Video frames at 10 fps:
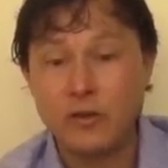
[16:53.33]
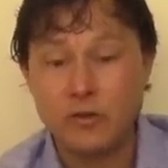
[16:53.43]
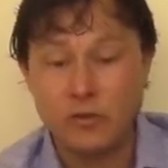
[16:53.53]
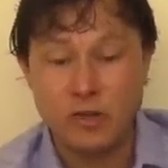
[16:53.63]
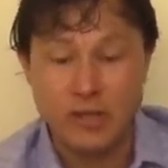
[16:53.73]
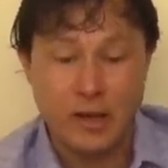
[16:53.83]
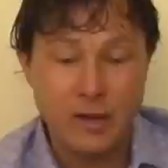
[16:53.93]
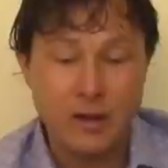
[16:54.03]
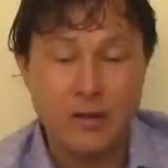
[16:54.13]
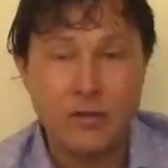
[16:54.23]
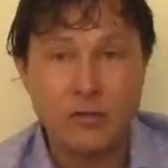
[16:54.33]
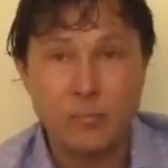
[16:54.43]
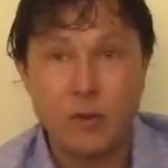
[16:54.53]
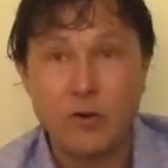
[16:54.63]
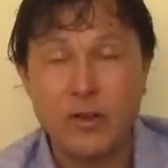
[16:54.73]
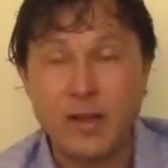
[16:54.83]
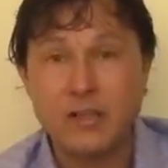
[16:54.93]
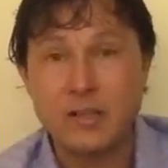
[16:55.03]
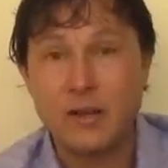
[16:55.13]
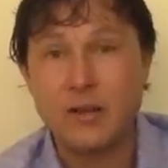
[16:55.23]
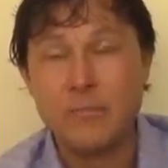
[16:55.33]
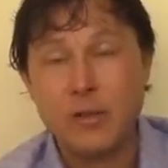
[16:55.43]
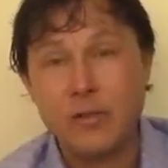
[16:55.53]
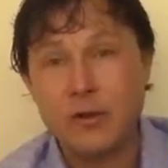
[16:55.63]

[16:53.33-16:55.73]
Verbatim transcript: I'll juice today and then tomorrow and the next day.